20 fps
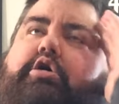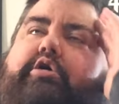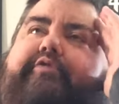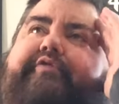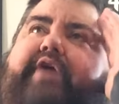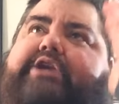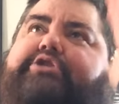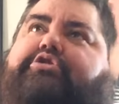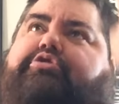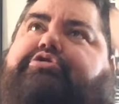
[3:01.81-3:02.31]
or
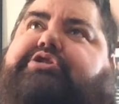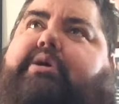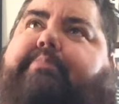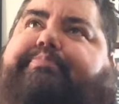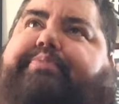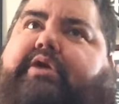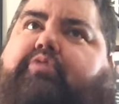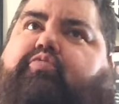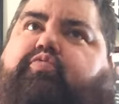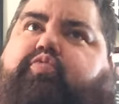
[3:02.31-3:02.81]
if I do
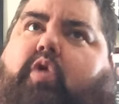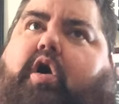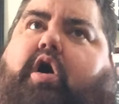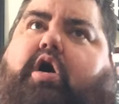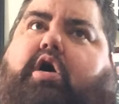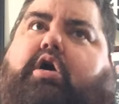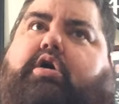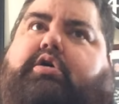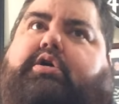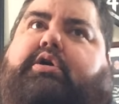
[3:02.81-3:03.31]
something
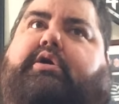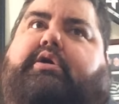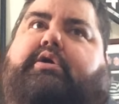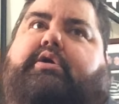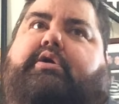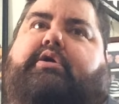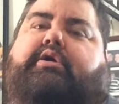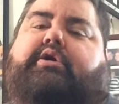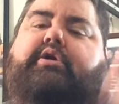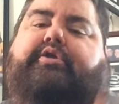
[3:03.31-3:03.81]
wrong,
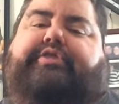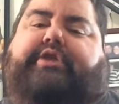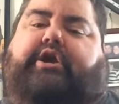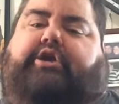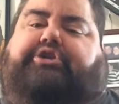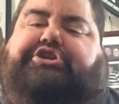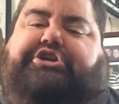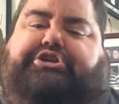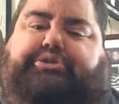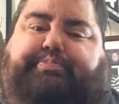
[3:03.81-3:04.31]

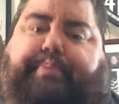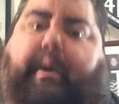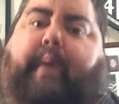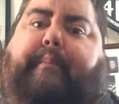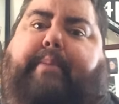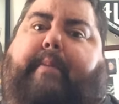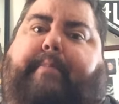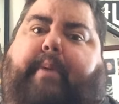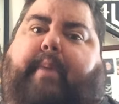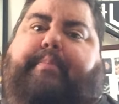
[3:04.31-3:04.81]
they're just
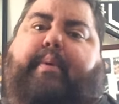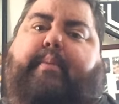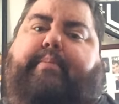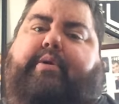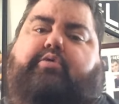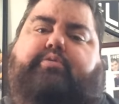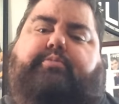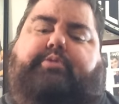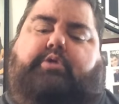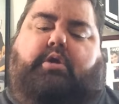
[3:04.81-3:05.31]
boom, boom, boom, boom,
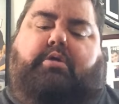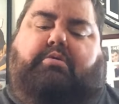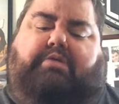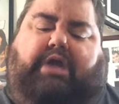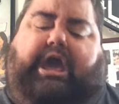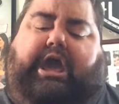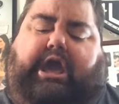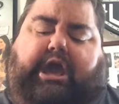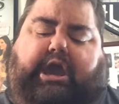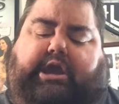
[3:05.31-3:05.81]
boom.
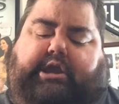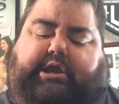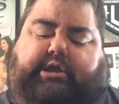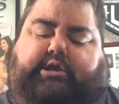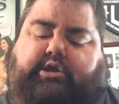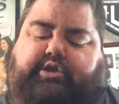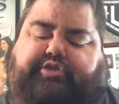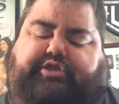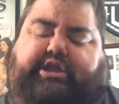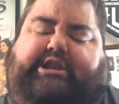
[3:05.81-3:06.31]

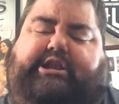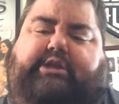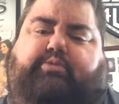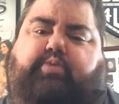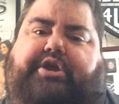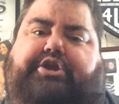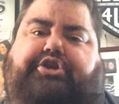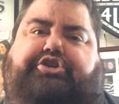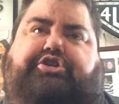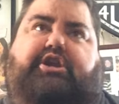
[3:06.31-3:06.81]
Hey, this is
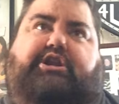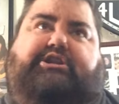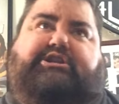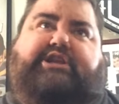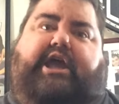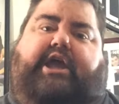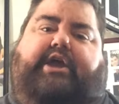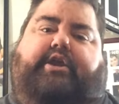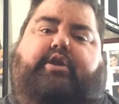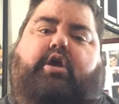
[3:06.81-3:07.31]
what you should have
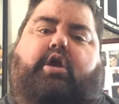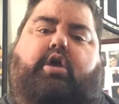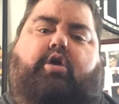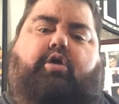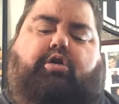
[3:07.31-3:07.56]
said.